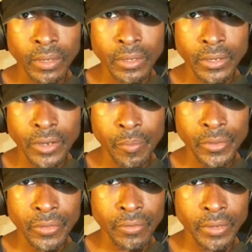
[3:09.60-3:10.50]
number
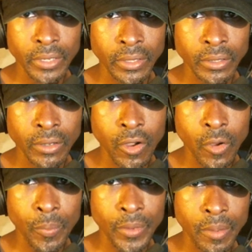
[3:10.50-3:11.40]
3,
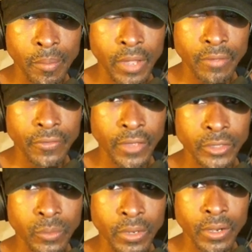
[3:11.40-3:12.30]
open up my
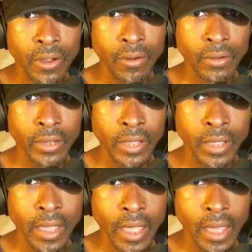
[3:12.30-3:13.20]
effects window,
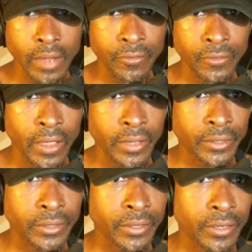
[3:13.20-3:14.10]
add
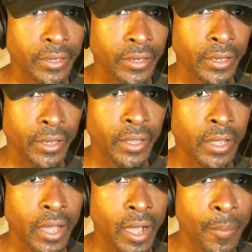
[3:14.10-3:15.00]
effect.
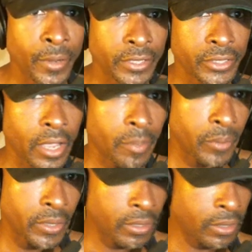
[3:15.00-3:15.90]
I'm going to type in